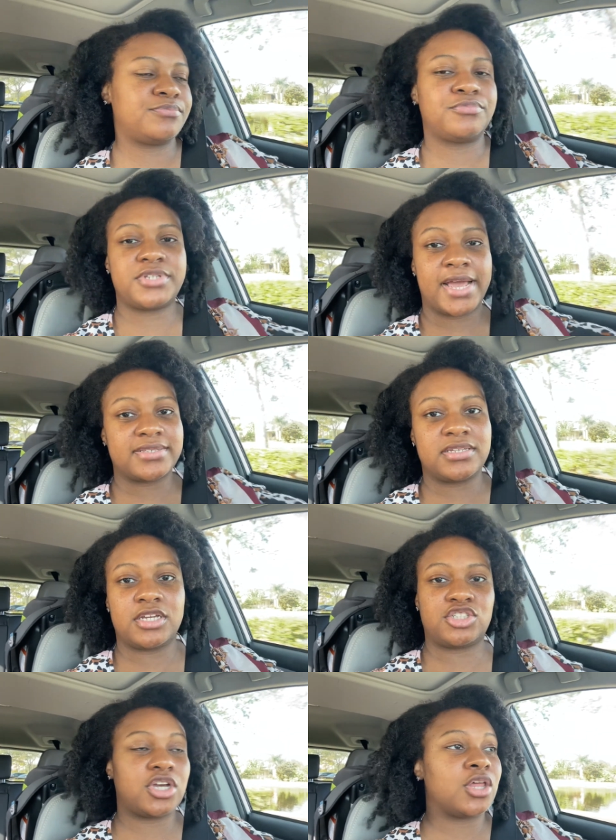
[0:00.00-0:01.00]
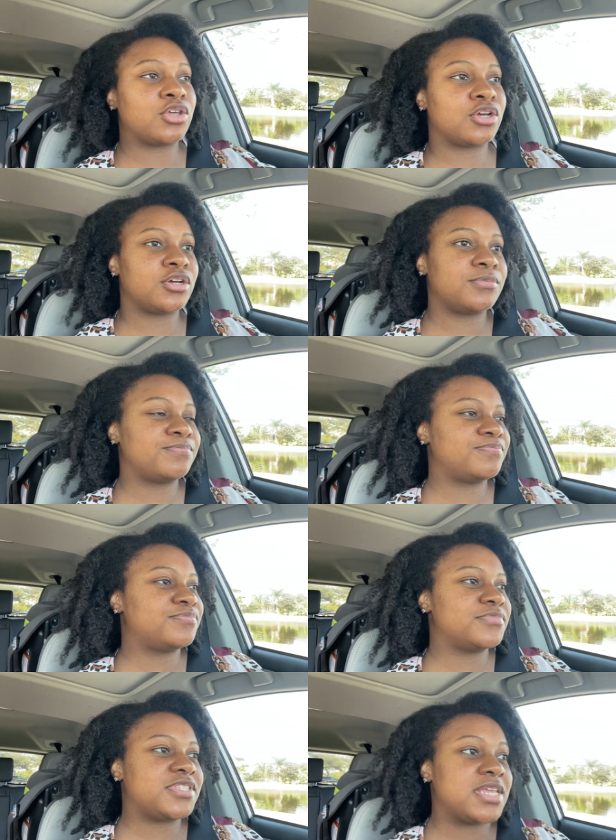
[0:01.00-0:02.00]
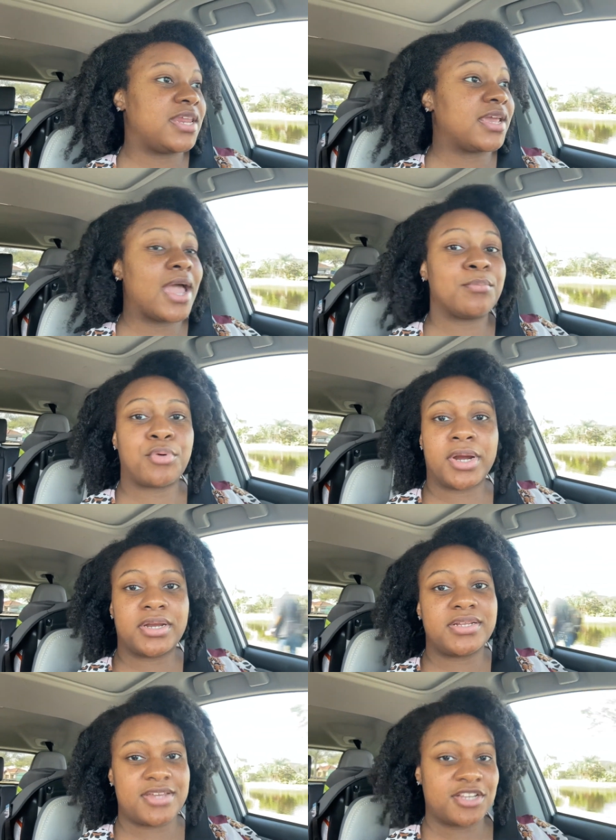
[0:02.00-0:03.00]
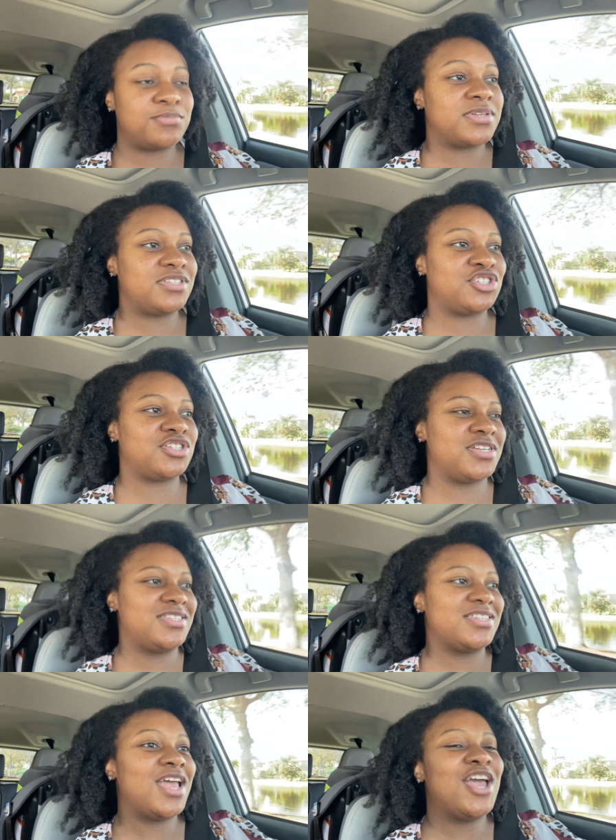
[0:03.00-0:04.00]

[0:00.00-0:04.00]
texting each other, sending I'm pregnant text messages